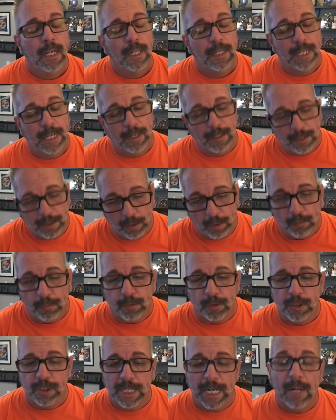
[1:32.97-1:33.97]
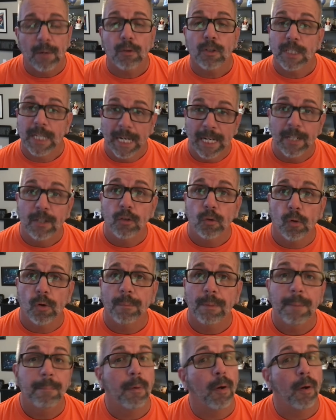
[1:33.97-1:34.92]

Now, you know, for Stowers and Norby,